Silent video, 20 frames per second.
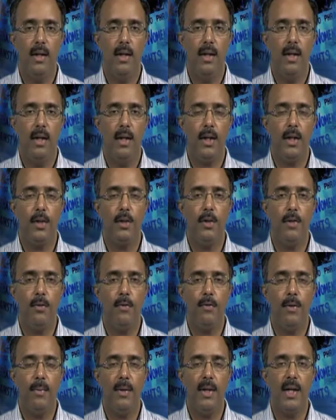L'écriture
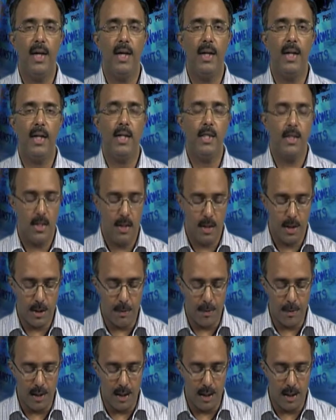féminine is
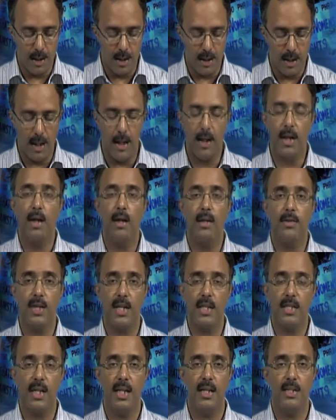typically
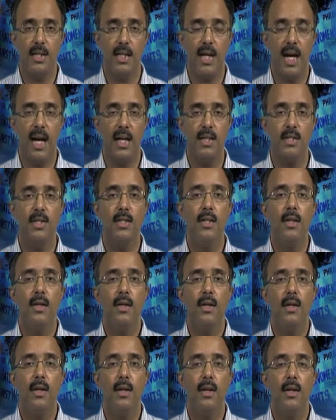translated as
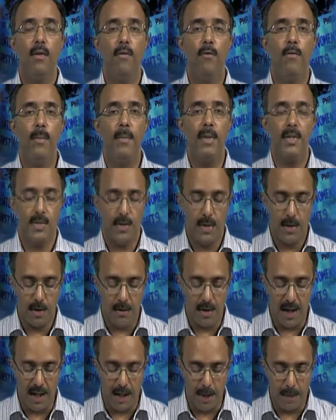women's
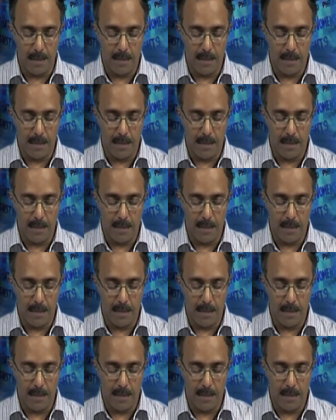writing.